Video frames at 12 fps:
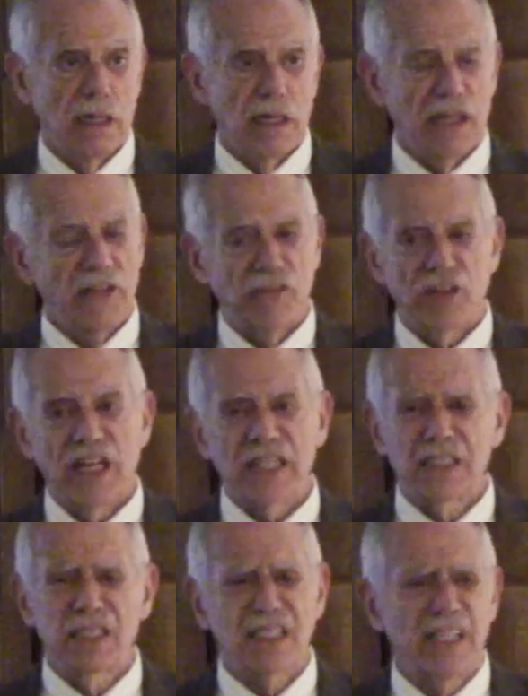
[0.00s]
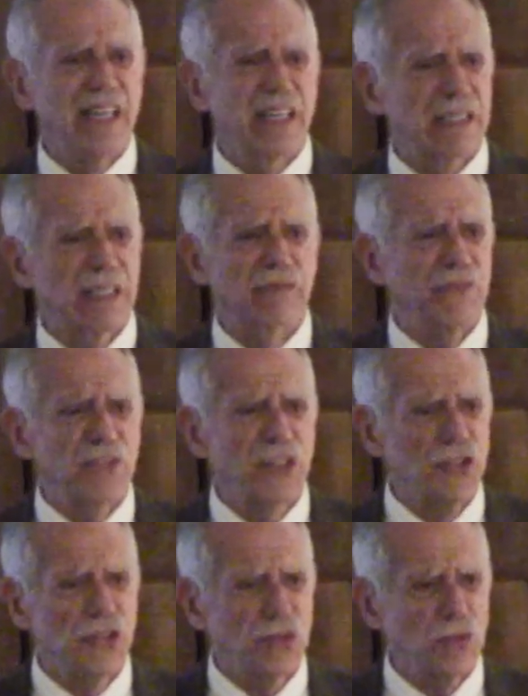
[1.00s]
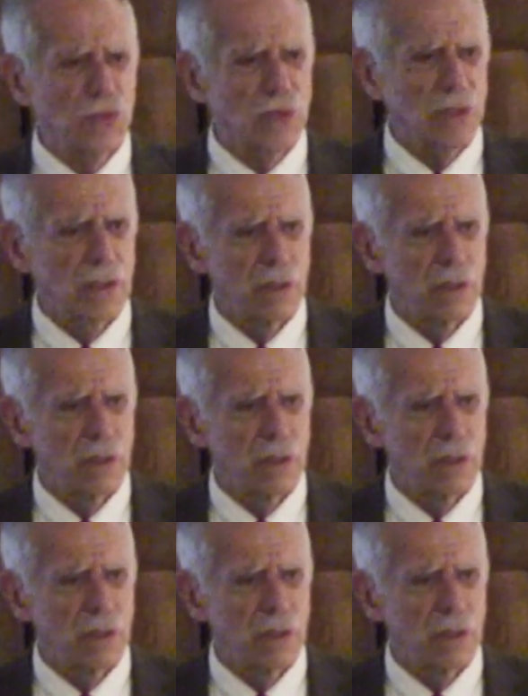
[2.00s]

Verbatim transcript: And he forgot to say, except for the Jews.